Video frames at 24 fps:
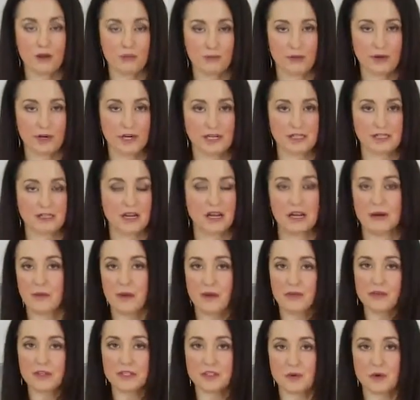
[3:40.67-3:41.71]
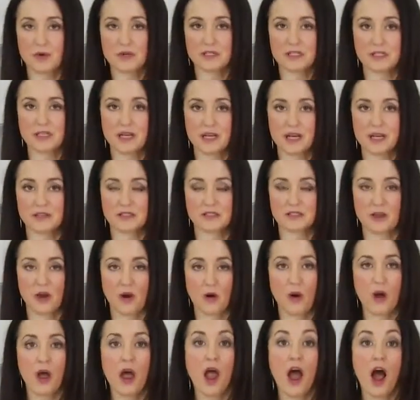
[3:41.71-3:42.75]
I'm pretty excited about this one today.
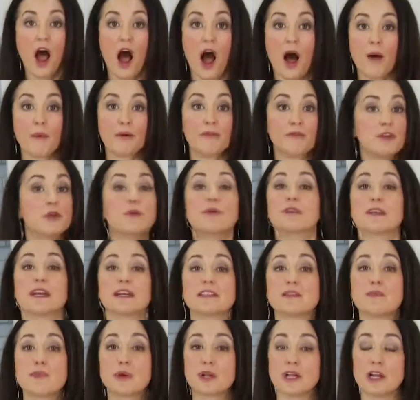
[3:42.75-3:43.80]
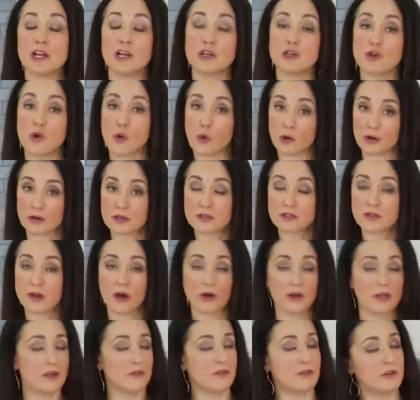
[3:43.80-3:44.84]
So, um, if you would like to put it in yours,
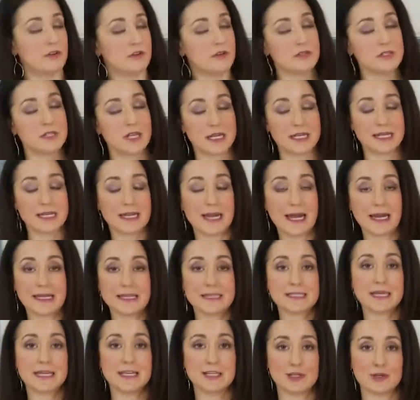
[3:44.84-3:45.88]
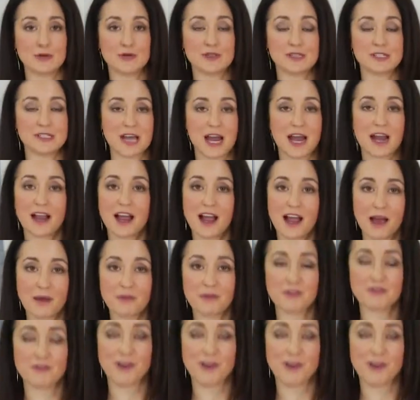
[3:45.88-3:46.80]
all you have to do is head to 9and10news.com